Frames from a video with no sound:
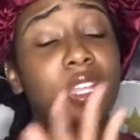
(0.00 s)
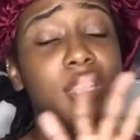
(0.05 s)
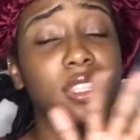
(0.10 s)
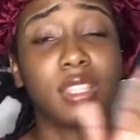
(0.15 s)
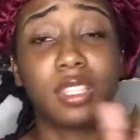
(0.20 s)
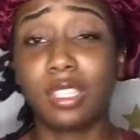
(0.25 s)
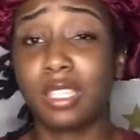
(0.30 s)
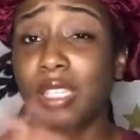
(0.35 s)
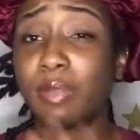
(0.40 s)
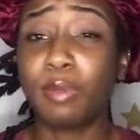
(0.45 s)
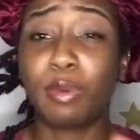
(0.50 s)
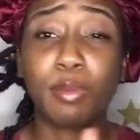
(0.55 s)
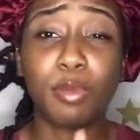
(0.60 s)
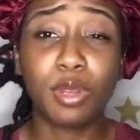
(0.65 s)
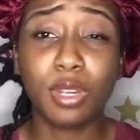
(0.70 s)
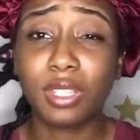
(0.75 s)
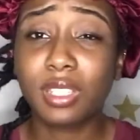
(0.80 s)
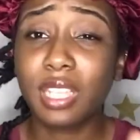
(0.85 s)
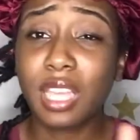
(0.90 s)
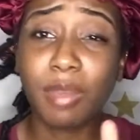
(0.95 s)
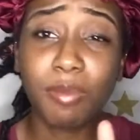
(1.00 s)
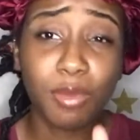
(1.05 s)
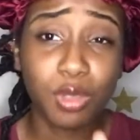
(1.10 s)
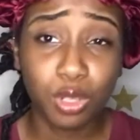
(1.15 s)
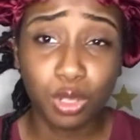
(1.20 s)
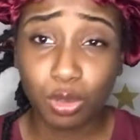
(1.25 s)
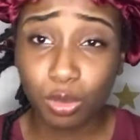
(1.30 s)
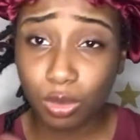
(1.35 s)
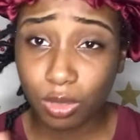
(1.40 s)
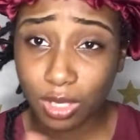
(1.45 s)
The same amount of time
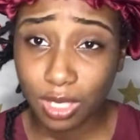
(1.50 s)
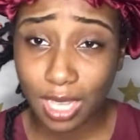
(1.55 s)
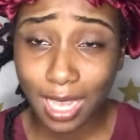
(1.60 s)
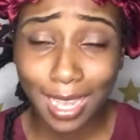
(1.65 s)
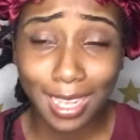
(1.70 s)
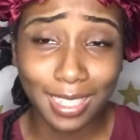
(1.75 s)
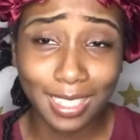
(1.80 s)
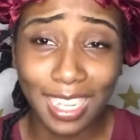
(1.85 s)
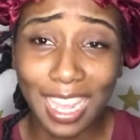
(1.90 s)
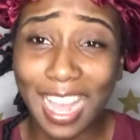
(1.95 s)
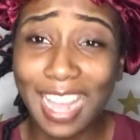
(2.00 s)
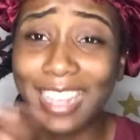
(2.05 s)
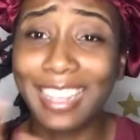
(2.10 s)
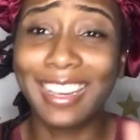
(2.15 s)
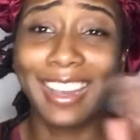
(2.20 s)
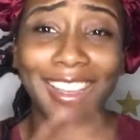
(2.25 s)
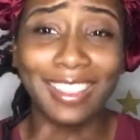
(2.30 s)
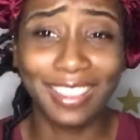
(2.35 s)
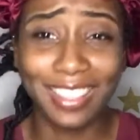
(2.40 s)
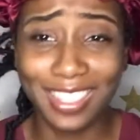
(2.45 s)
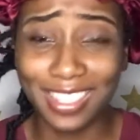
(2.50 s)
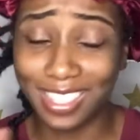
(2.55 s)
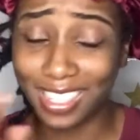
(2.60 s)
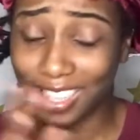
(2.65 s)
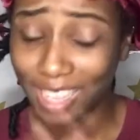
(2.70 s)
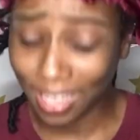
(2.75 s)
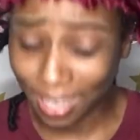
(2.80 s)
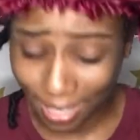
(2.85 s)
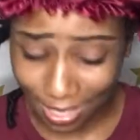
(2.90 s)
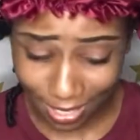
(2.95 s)
that you sat and got this
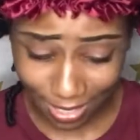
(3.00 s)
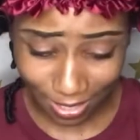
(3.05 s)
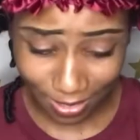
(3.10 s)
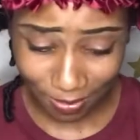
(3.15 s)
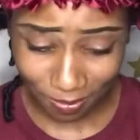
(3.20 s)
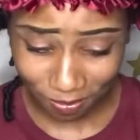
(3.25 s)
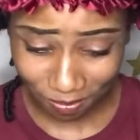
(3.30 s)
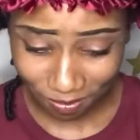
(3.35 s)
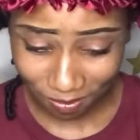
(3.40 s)
in,